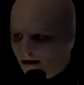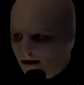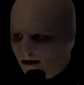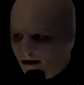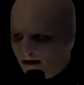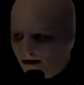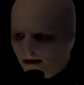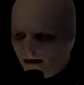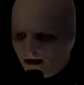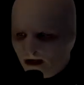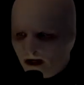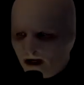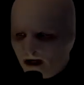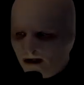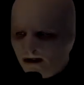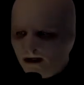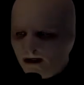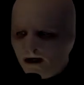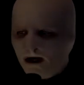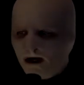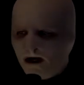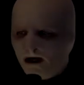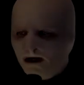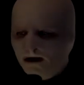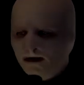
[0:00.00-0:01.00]
Then
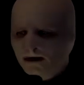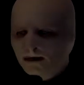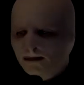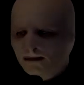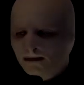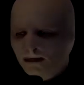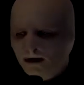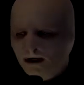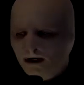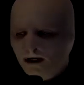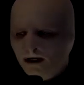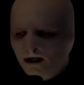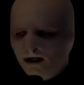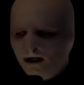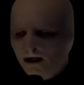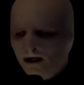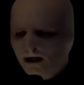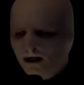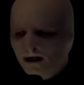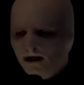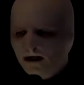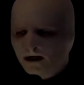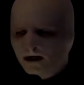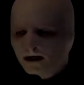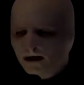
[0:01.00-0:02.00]
on
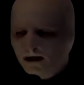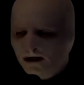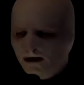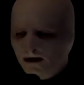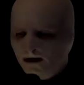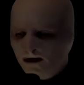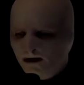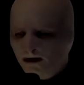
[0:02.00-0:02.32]
blank,